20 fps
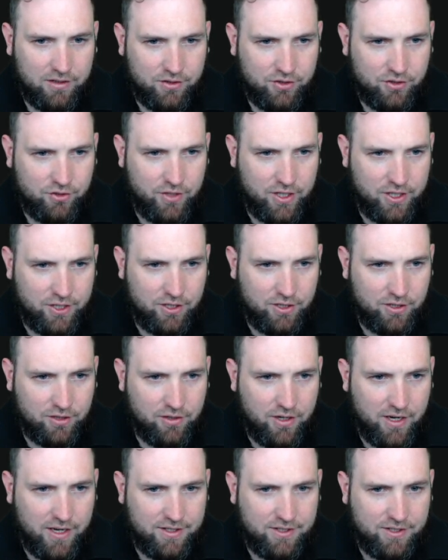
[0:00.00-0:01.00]
stretch it
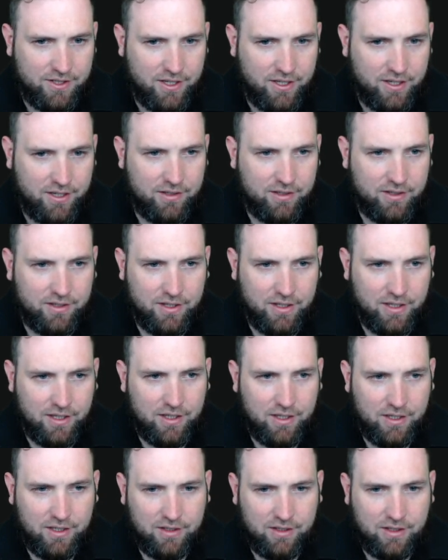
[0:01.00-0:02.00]
across there,
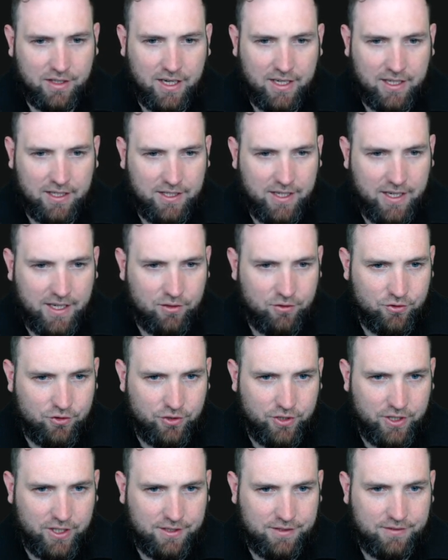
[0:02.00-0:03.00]
got a
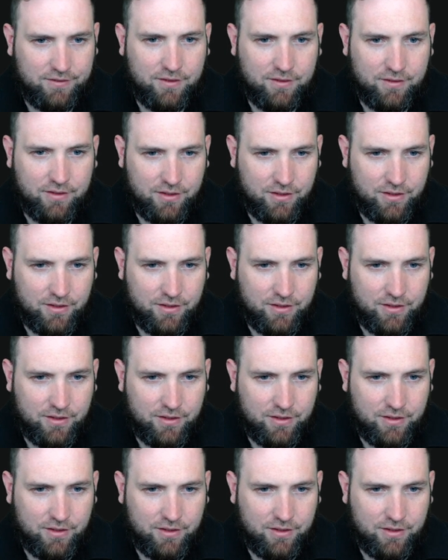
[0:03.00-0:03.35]
downtrend.